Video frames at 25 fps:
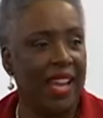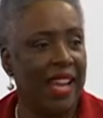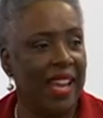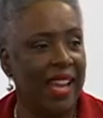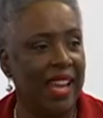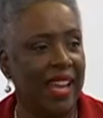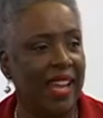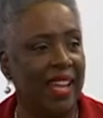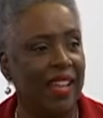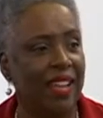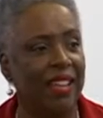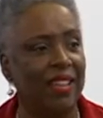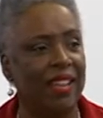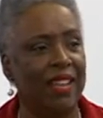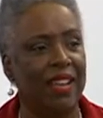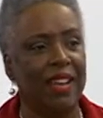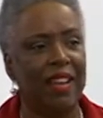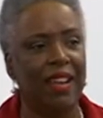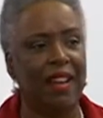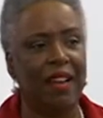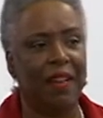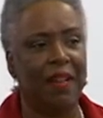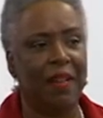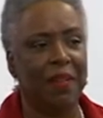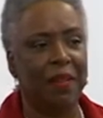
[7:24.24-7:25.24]
and
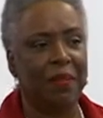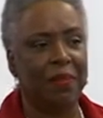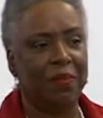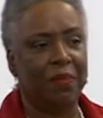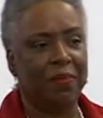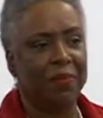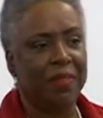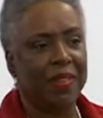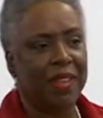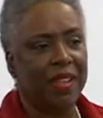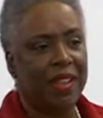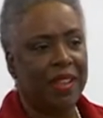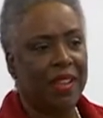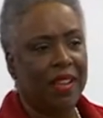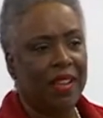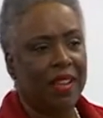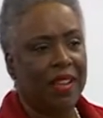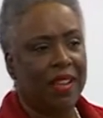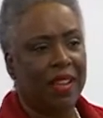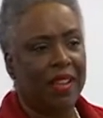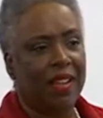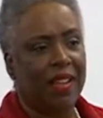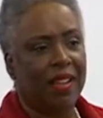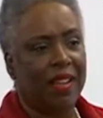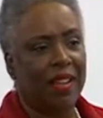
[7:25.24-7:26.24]
um,
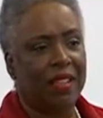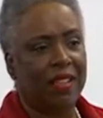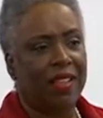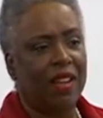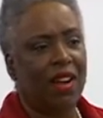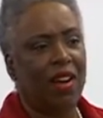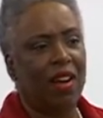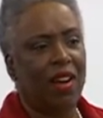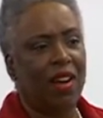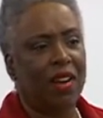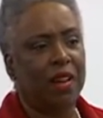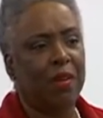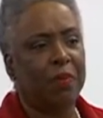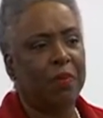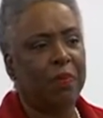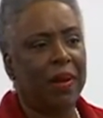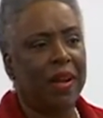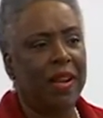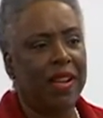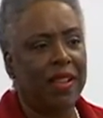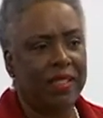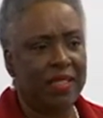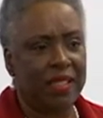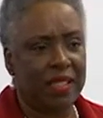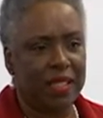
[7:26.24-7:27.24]
uh, Arna
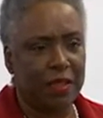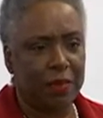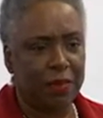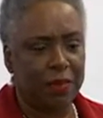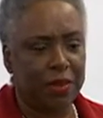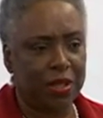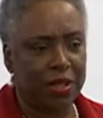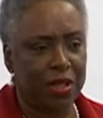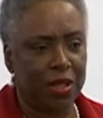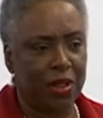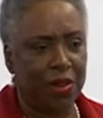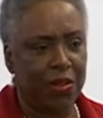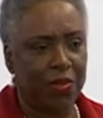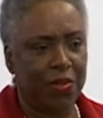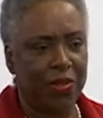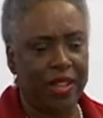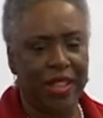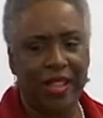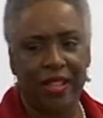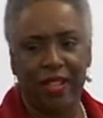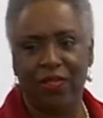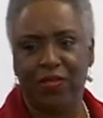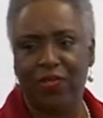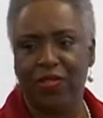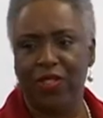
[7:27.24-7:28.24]
Bontemps over
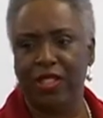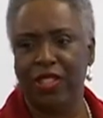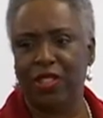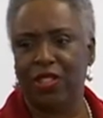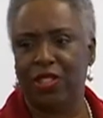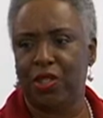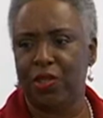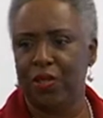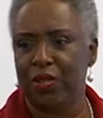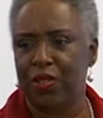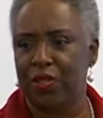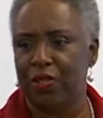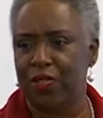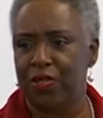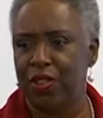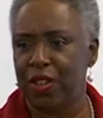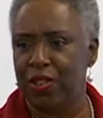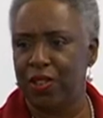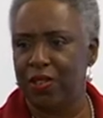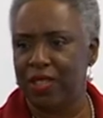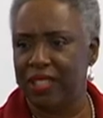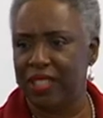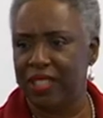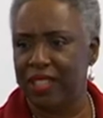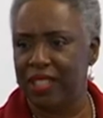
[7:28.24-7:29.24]
at Fisk
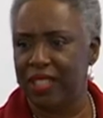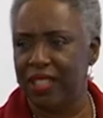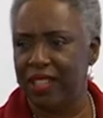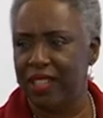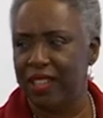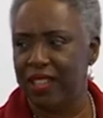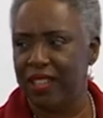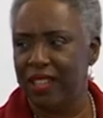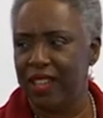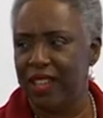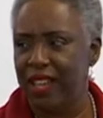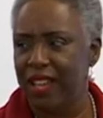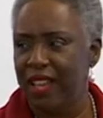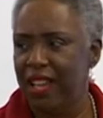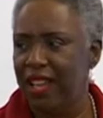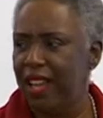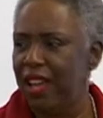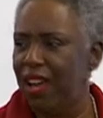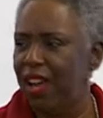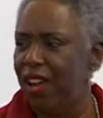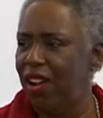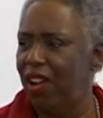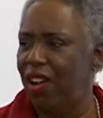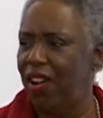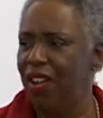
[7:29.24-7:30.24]
University.
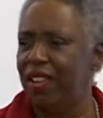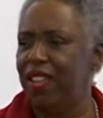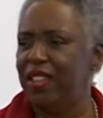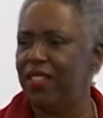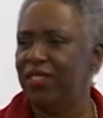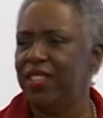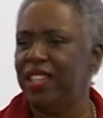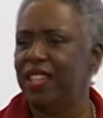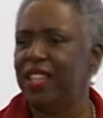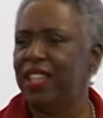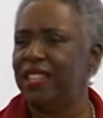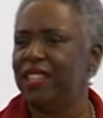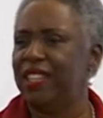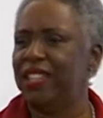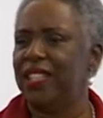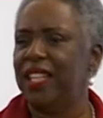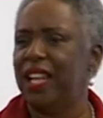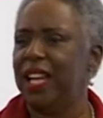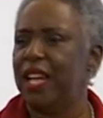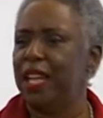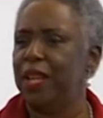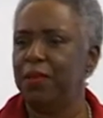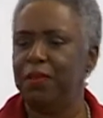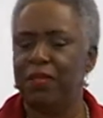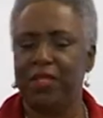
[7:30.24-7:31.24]
All of these
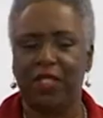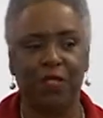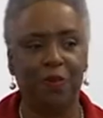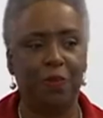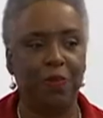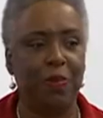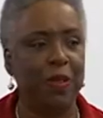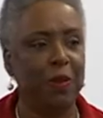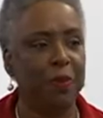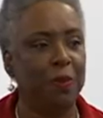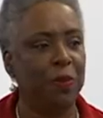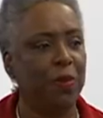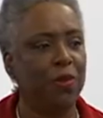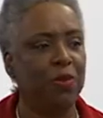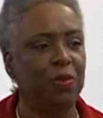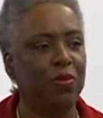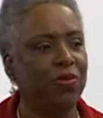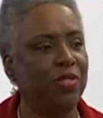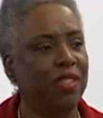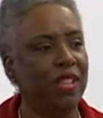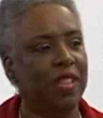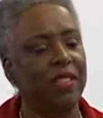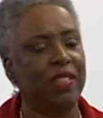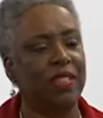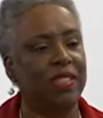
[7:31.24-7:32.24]
names of people
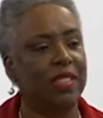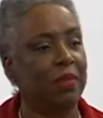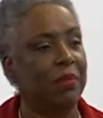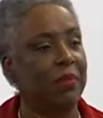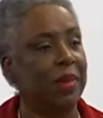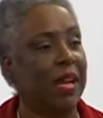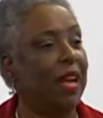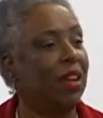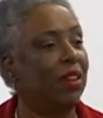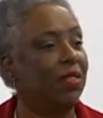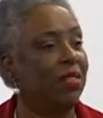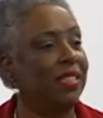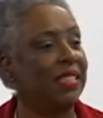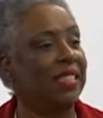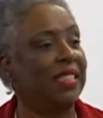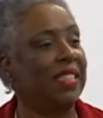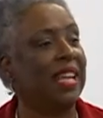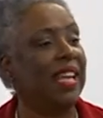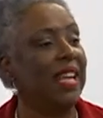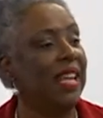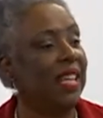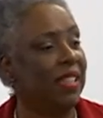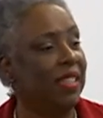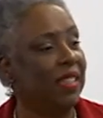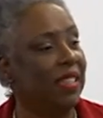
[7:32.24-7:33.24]
who've done some
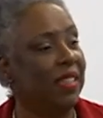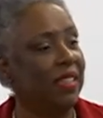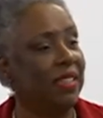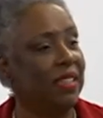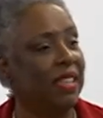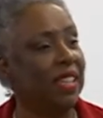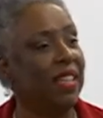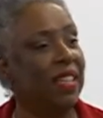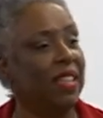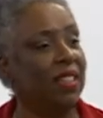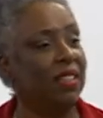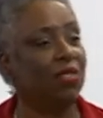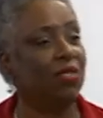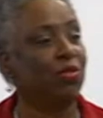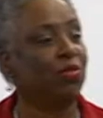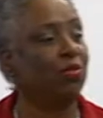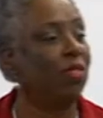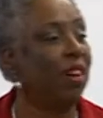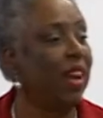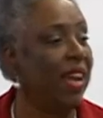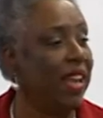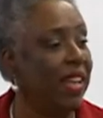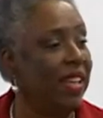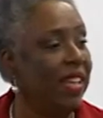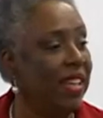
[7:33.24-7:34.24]
outstanding things
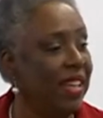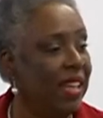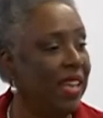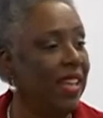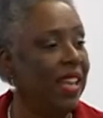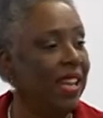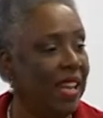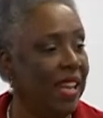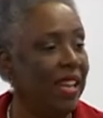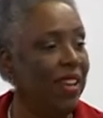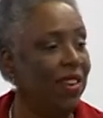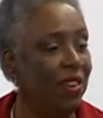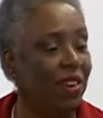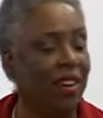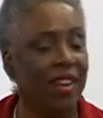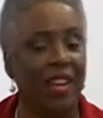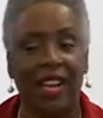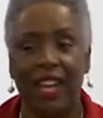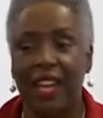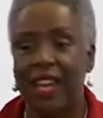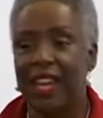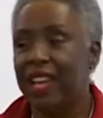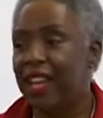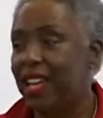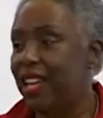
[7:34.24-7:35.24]
right here
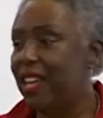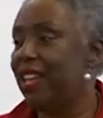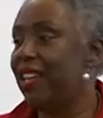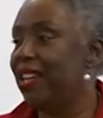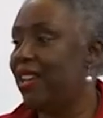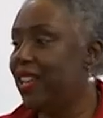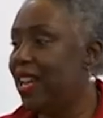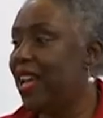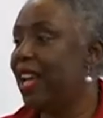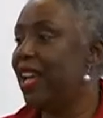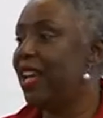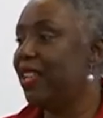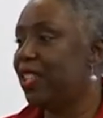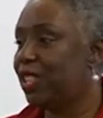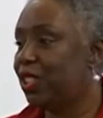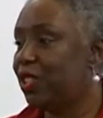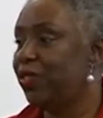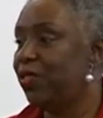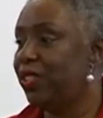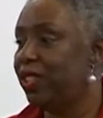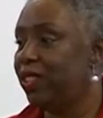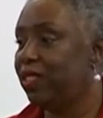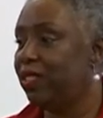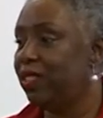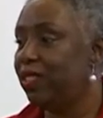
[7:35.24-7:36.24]
in
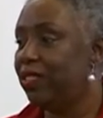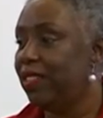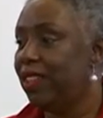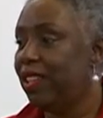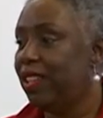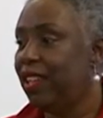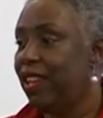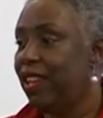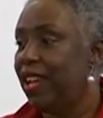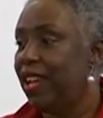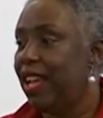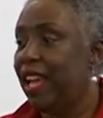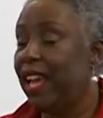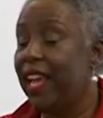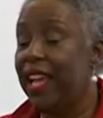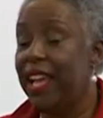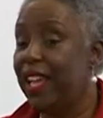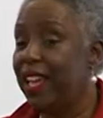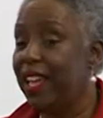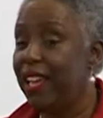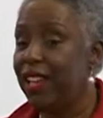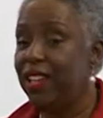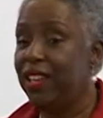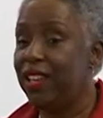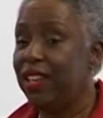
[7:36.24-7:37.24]
Nashville.
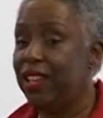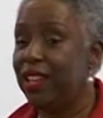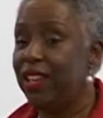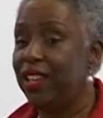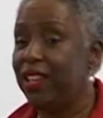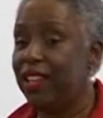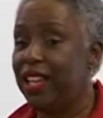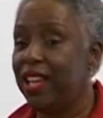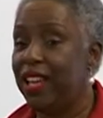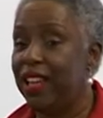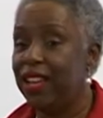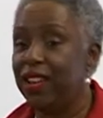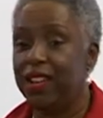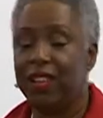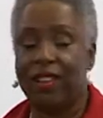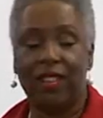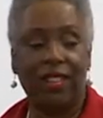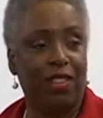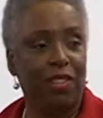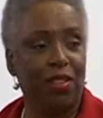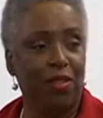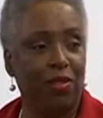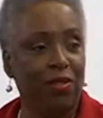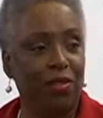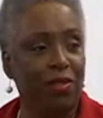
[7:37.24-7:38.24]
And there,
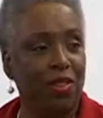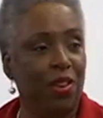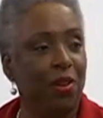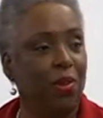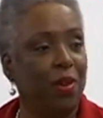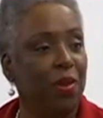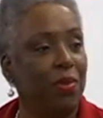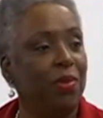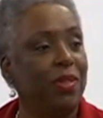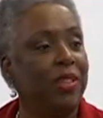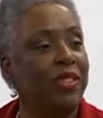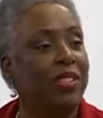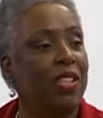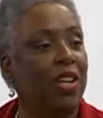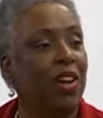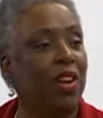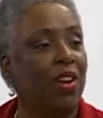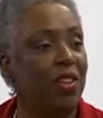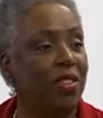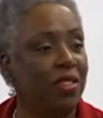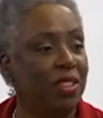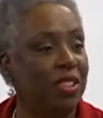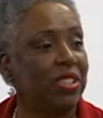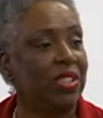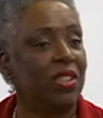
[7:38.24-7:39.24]
you know, it was
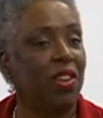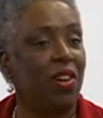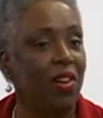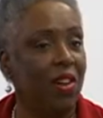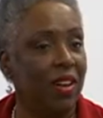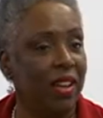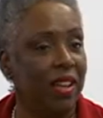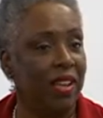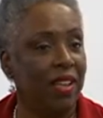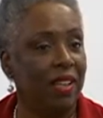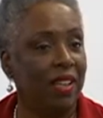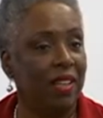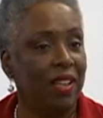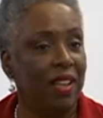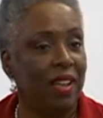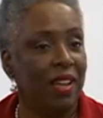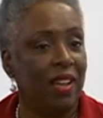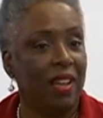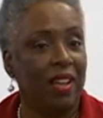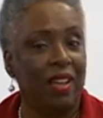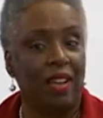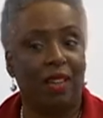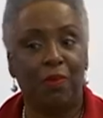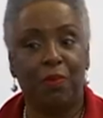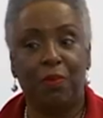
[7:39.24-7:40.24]
all started
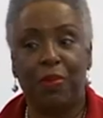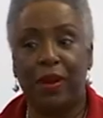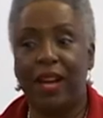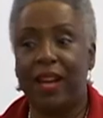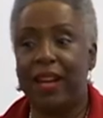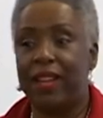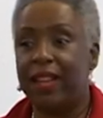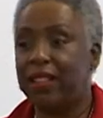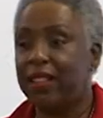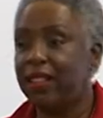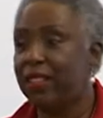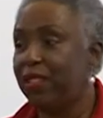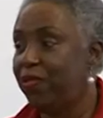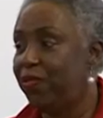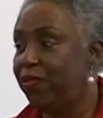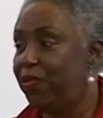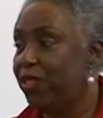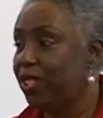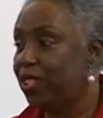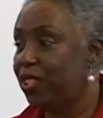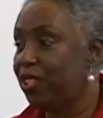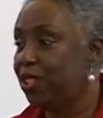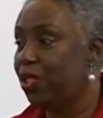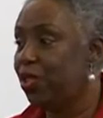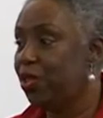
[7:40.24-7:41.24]
by the
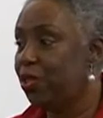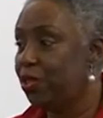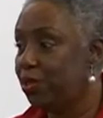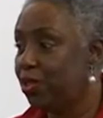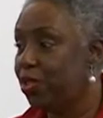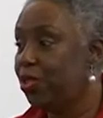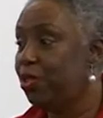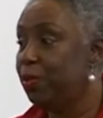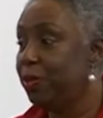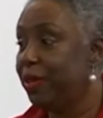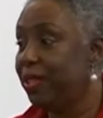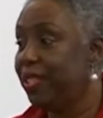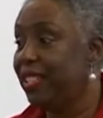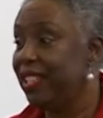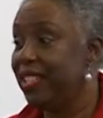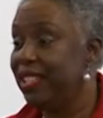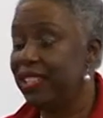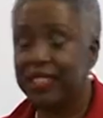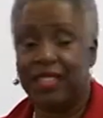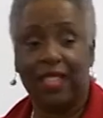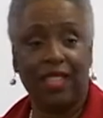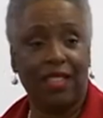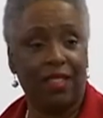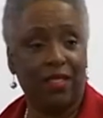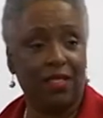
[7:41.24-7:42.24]
Fisk Jubilee
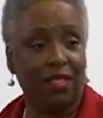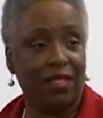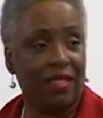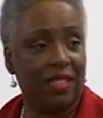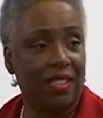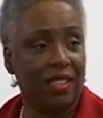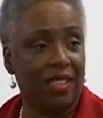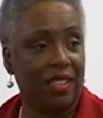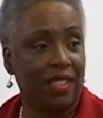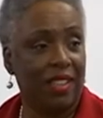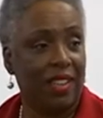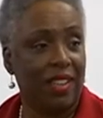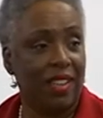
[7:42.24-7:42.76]
Singers.